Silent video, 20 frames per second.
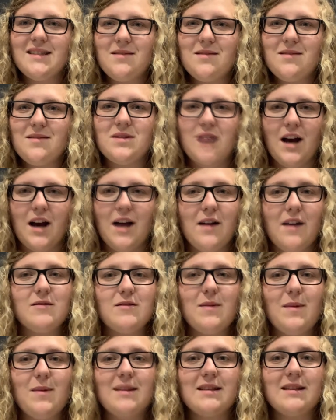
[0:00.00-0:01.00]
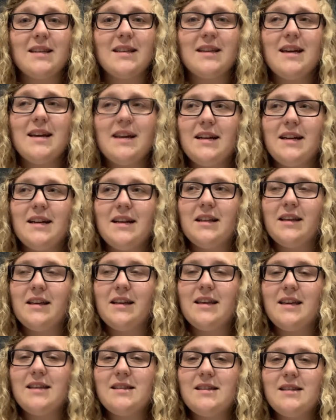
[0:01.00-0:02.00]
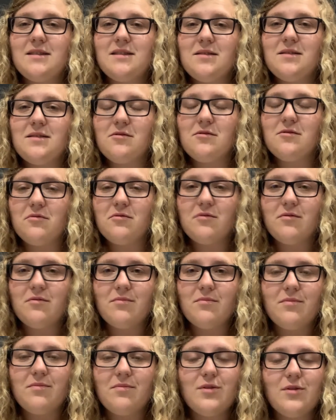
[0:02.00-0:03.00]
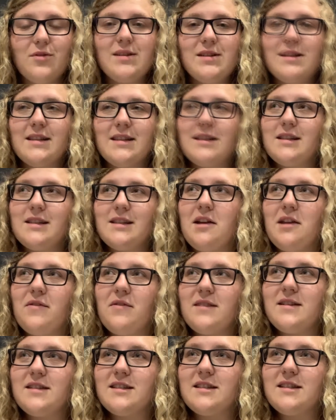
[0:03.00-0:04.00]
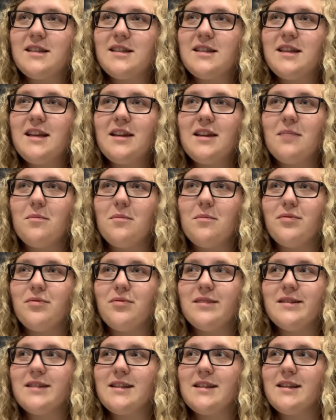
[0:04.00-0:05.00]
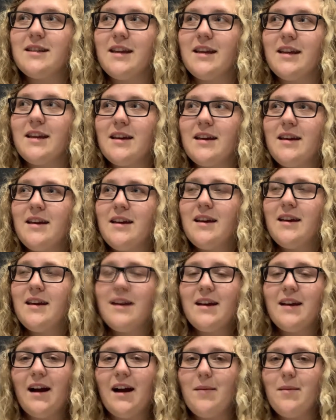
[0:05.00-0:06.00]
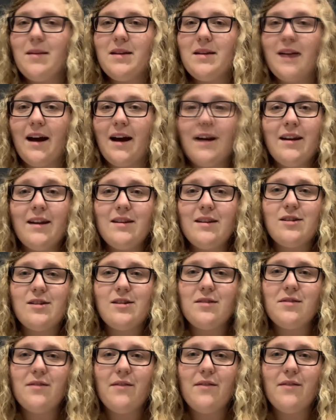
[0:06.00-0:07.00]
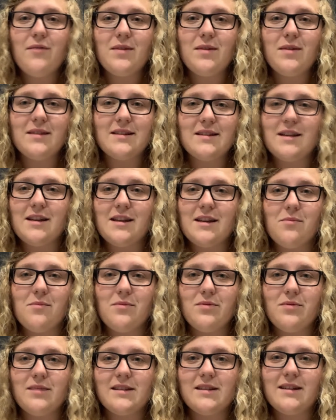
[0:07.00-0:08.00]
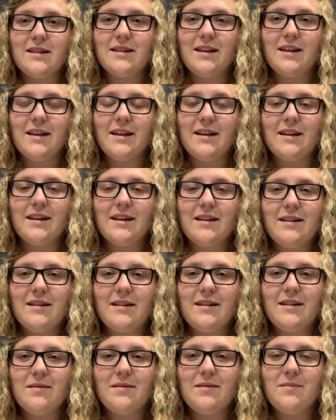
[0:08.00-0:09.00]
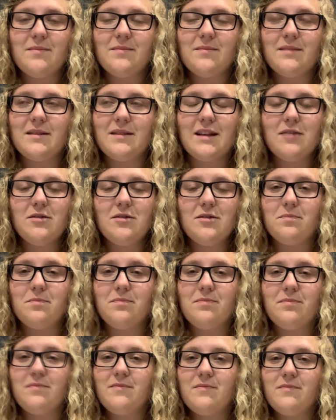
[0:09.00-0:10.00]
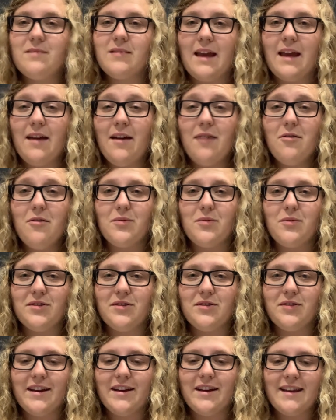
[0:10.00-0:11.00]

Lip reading: some tough spots. He's losing his life. He's sitting in a prison. I don't ever want to sit in a prison. That sounds terrible.